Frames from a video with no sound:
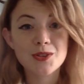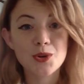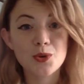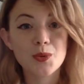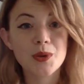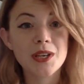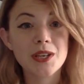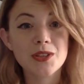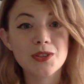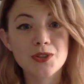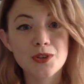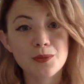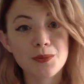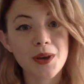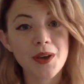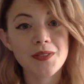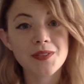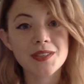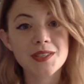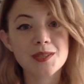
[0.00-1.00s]
or weeks or
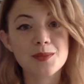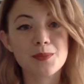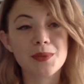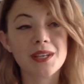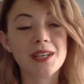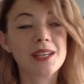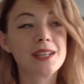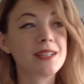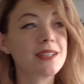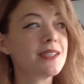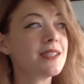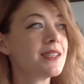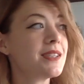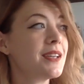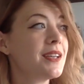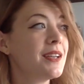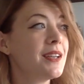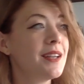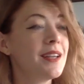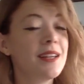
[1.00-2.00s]
months, because
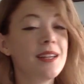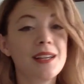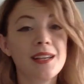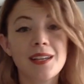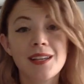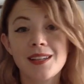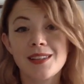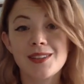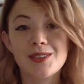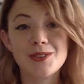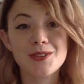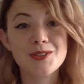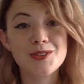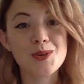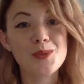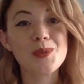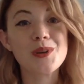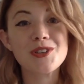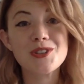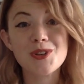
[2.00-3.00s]
there's
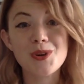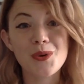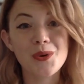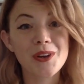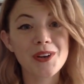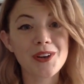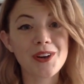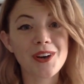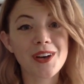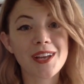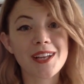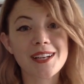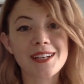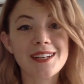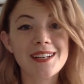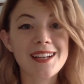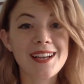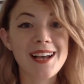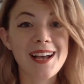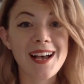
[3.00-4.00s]
so much going
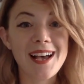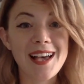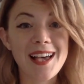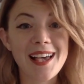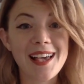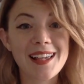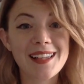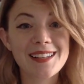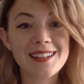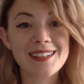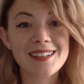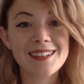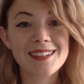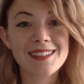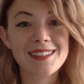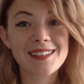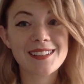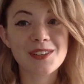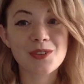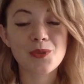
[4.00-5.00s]
on
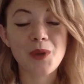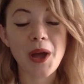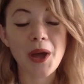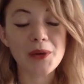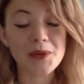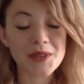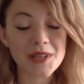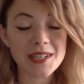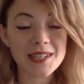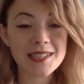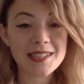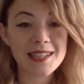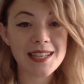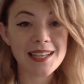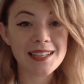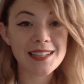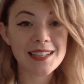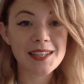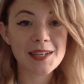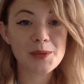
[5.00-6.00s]
around us
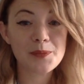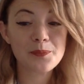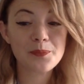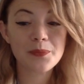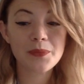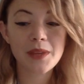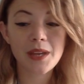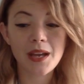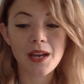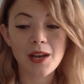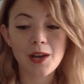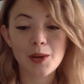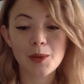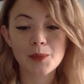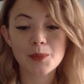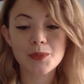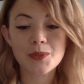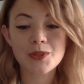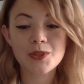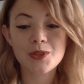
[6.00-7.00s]
lately.
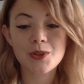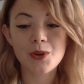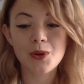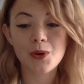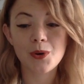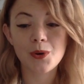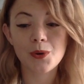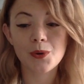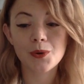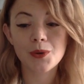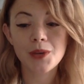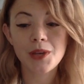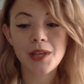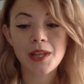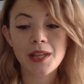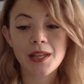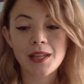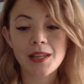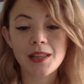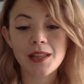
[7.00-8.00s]
So
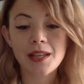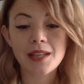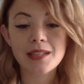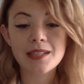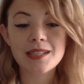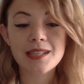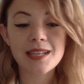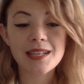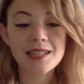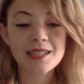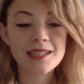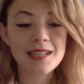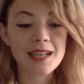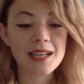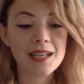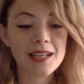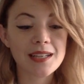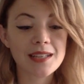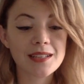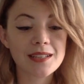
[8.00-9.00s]
let's take a
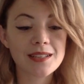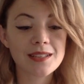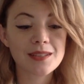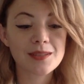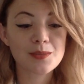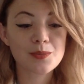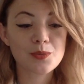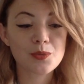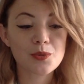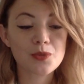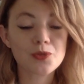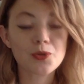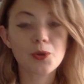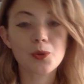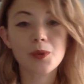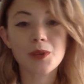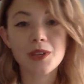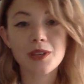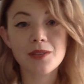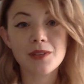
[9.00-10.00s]
second before
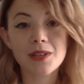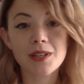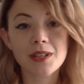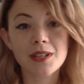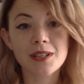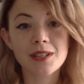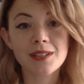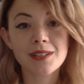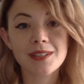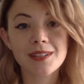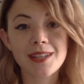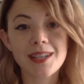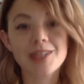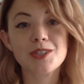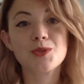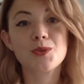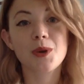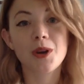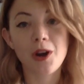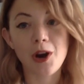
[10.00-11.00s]
we even get
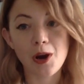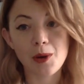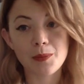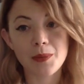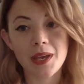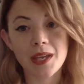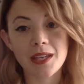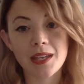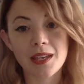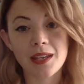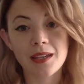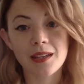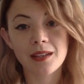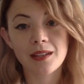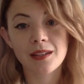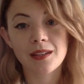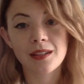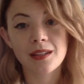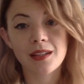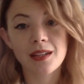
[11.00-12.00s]
to our art making
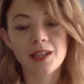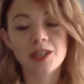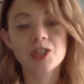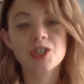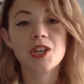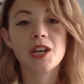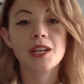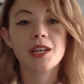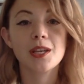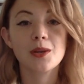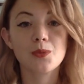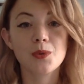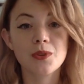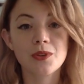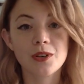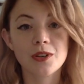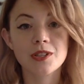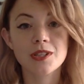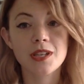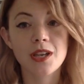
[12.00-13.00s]
and check in with
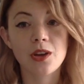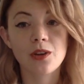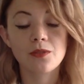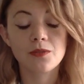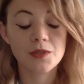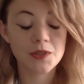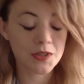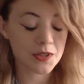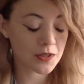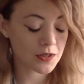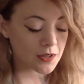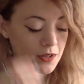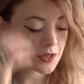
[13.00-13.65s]
ourselves.